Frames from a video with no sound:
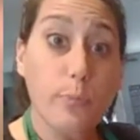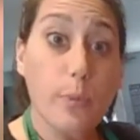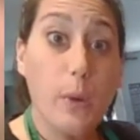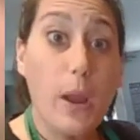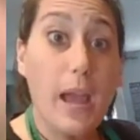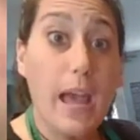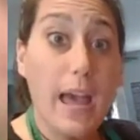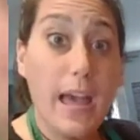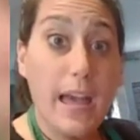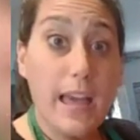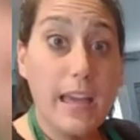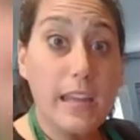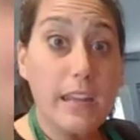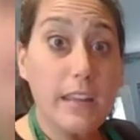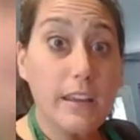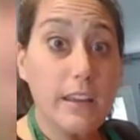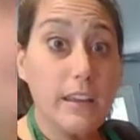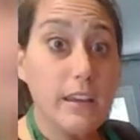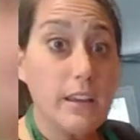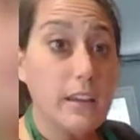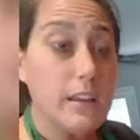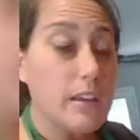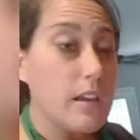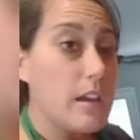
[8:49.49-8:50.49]
bread,
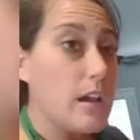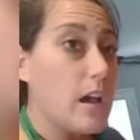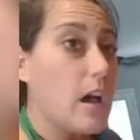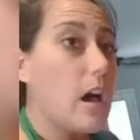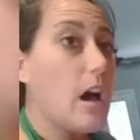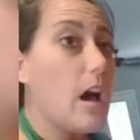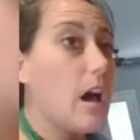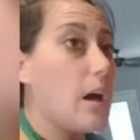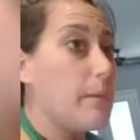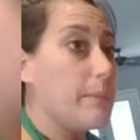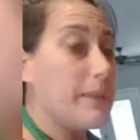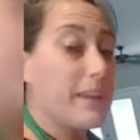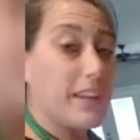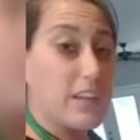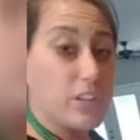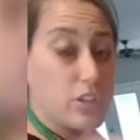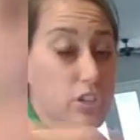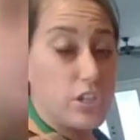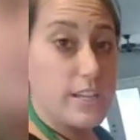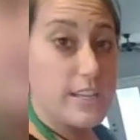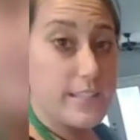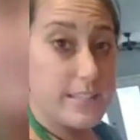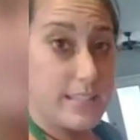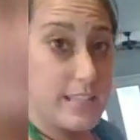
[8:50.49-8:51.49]
like a
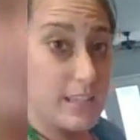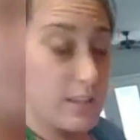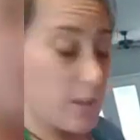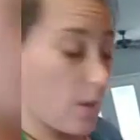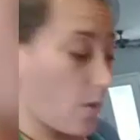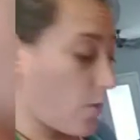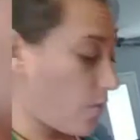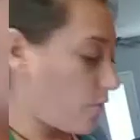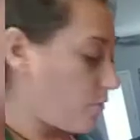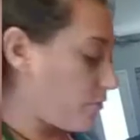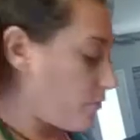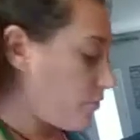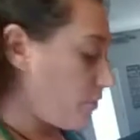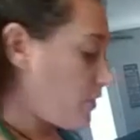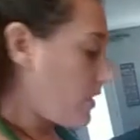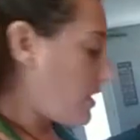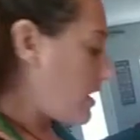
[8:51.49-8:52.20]
cheesy loaf,